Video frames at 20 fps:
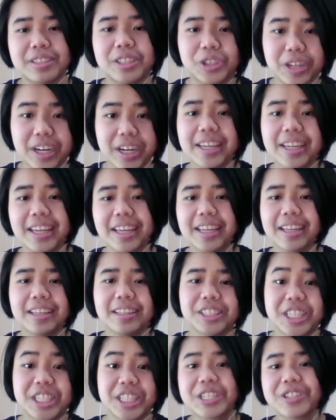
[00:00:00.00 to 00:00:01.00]
drinking
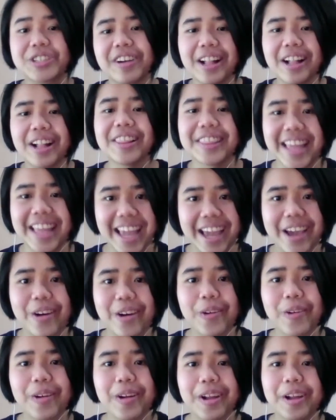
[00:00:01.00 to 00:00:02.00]
ginger ale
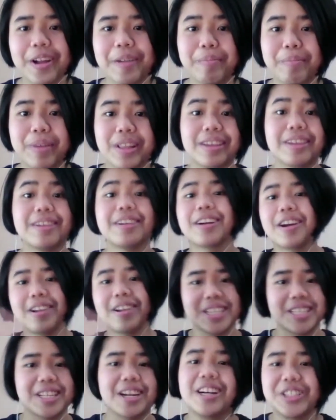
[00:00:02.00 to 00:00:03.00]
now but you're going
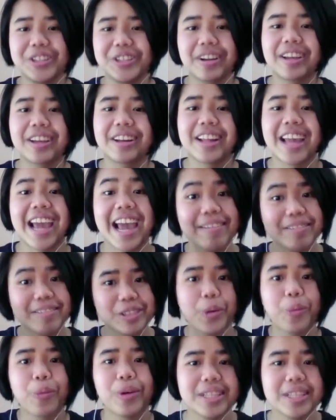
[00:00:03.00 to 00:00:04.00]
to start checking
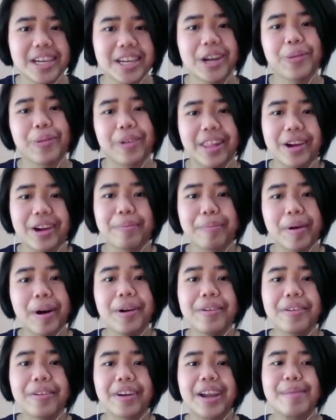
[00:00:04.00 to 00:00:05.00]
after we're done with our
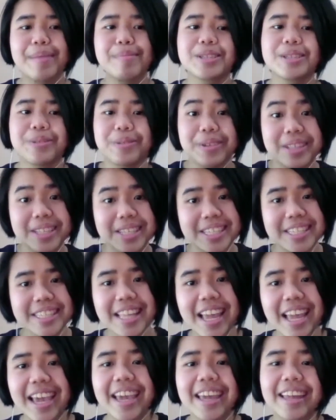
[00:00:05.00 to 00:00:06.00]
program. So
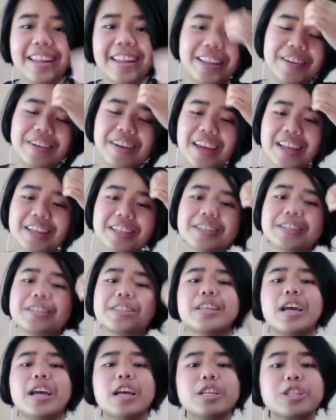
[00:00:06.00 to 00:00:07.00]
instead, you can
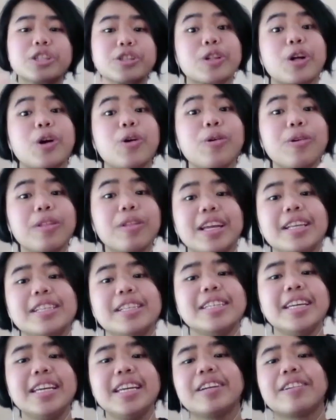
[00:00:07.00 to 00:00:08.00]
just slowly
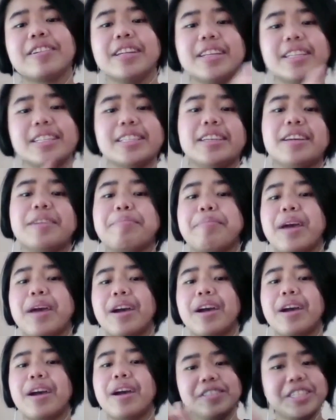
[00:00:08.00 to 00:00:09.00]
decrease the
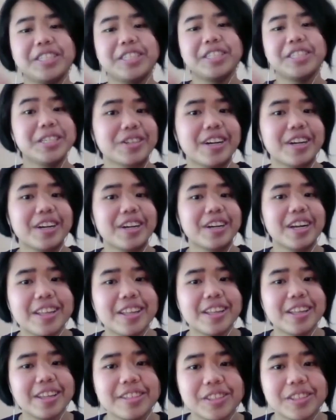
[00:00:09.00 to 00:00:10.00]
amount of ginger mm-hmm.
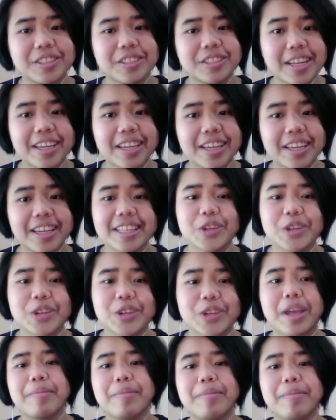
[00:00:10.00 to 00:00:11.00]
ale that you're drinking.
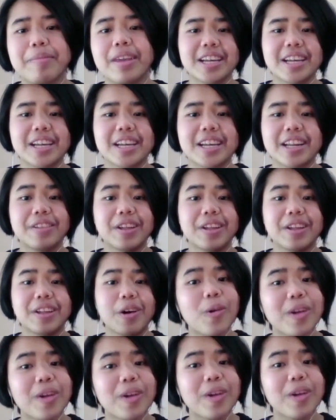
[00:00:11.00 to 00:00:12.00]
So maybe instead of
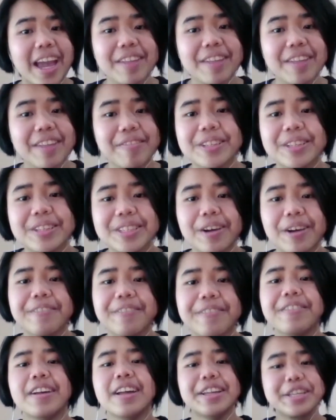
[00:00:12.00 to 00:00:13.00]
a whole can for
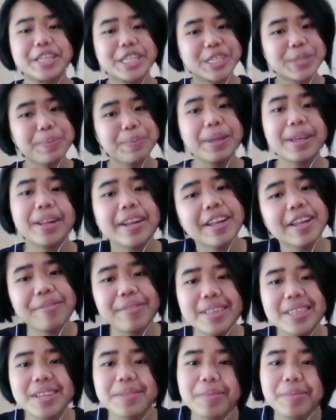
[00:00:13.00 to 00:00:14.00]
yourself, split
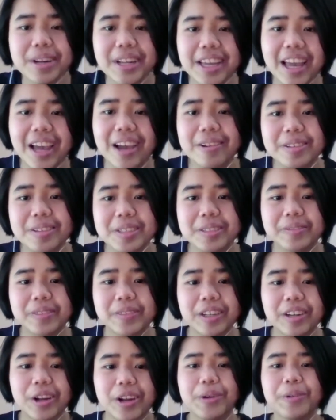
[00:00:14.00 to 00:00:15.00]
it up with somebody
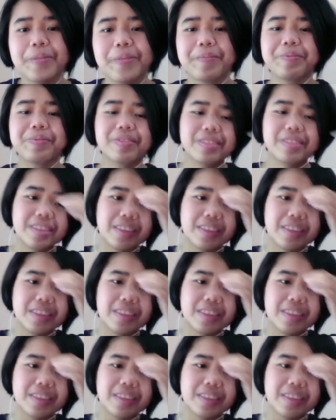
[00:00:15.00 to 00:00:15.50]
else, you know?